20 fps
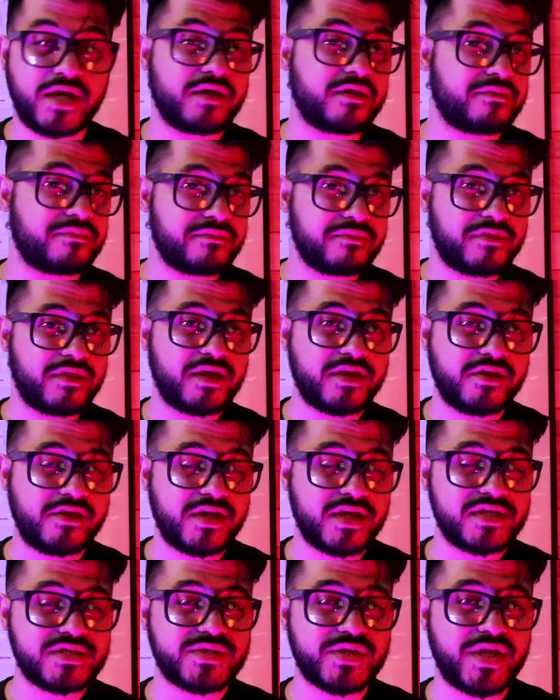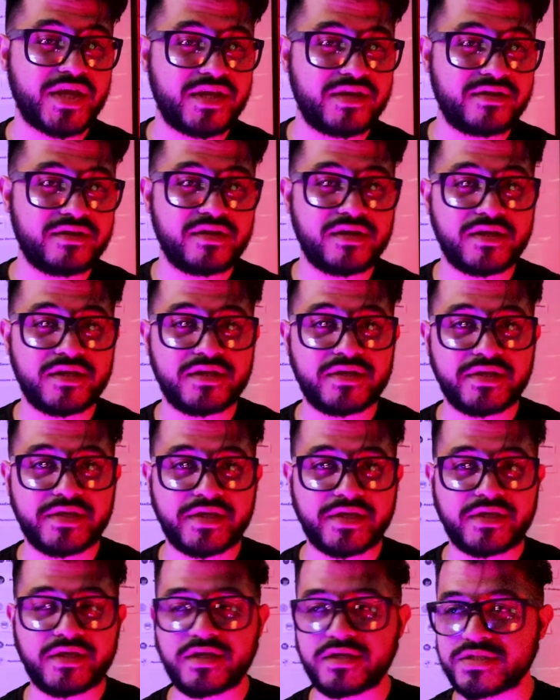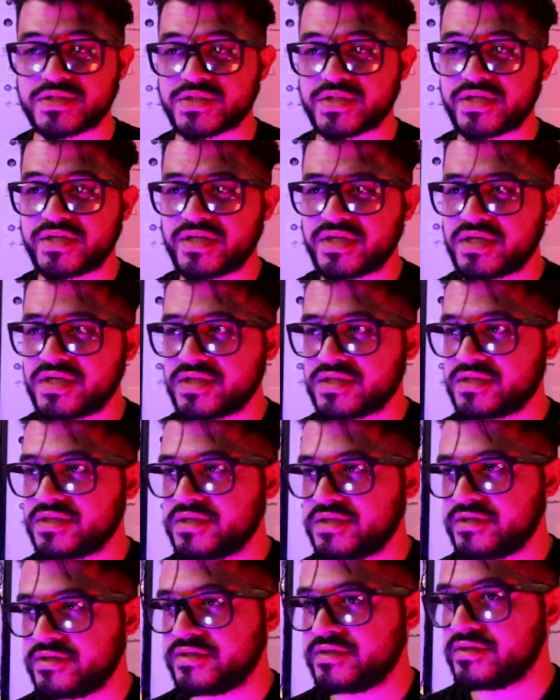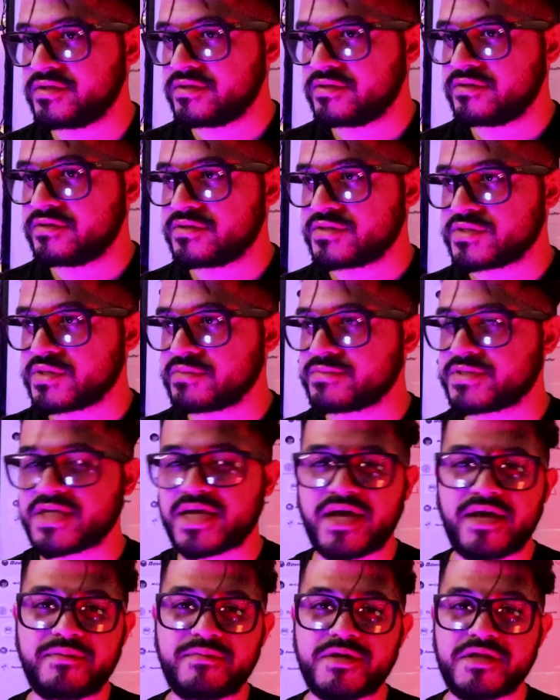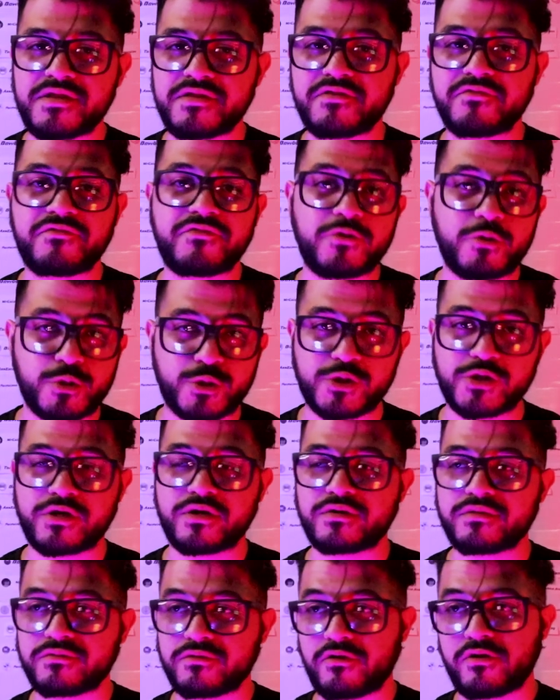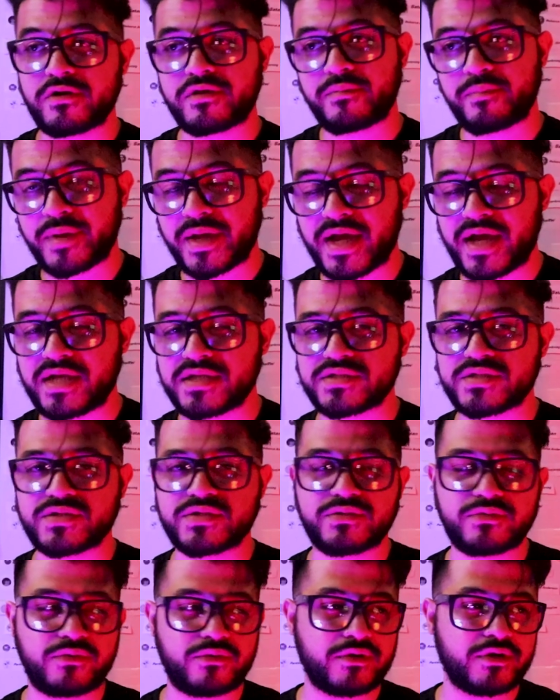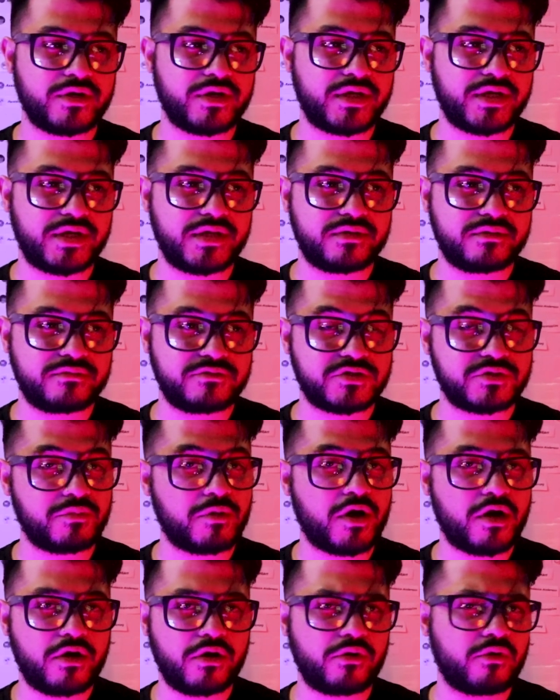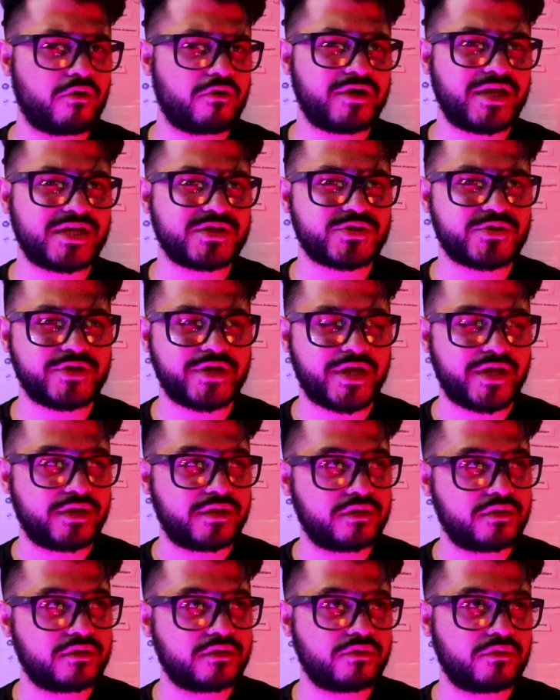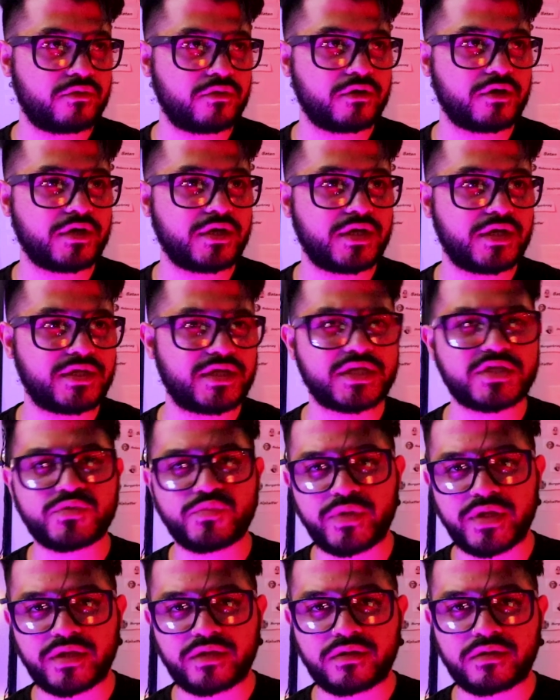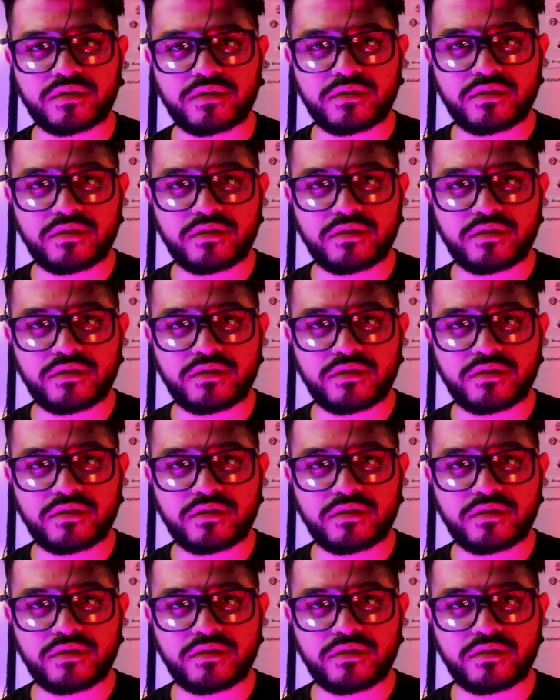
yeah, thank you guys again, and uh, I'll see you sometime in the future, or in the past, or uh, tomorrow, or yesterday, or uh, next week,